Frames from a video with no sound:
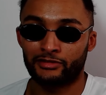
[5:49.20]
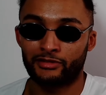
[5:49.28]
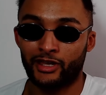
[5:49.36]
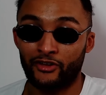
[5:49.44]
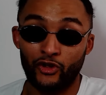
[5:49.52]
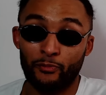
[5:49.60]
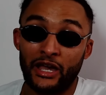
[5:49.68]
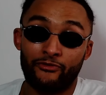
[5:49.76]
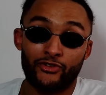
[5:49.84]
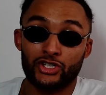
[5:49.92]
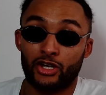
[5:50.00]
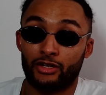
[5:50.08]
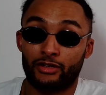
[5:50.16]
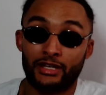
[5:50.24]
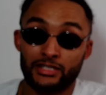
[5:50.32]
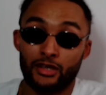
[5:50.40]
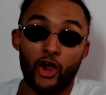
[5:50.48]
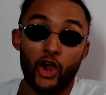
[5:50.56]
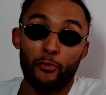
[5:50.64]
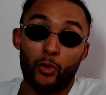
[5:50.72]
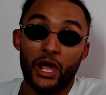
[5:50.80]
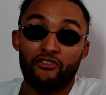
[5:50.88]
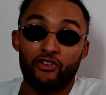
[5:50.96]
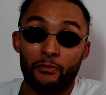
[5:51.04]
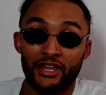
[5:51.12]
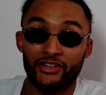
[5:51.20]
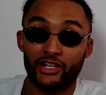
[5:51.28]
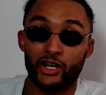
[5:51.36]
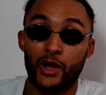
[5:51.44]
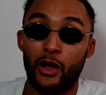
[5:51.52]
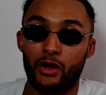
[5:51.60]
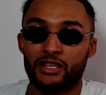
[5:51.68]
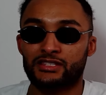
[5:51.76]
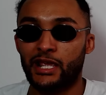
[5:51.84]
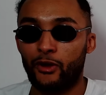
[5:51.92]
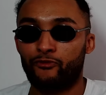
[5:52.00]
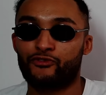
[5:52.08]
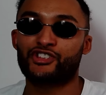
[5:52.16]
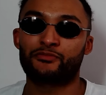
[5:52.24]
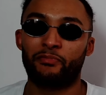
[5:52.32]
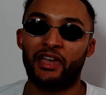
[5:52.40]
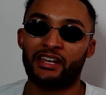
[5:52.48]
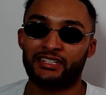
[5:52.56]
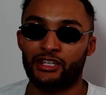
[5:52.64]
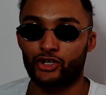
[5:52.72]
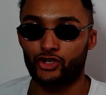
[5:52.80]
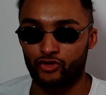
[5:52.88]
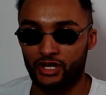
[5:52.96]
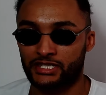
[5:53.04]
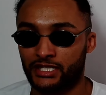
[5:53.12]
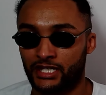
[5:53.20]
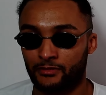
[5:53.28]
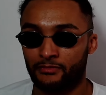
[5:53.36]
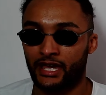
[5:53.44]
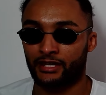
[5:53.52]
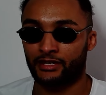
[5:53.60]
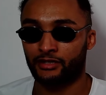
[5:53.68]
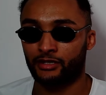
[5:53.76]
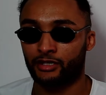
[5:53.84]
I feel bad for John. That's a horrible way for a man to go out, a self respecting Christian man.